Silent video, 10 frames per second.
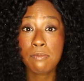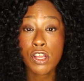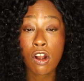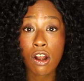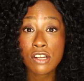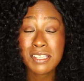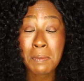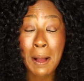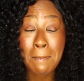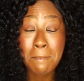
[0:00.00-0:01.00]
there are
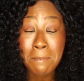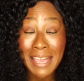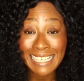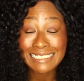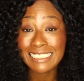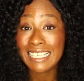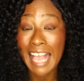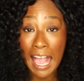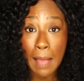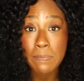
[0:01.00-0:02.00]
some amazing
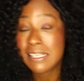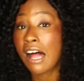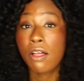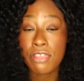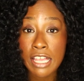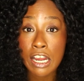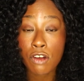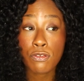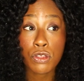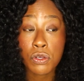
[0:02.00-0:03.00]
apps out
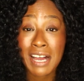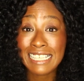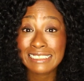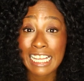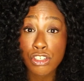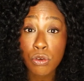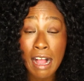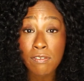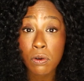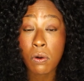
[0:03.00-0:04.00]
there for you guys that
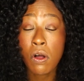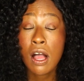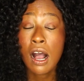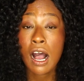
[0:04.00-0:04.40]
travel,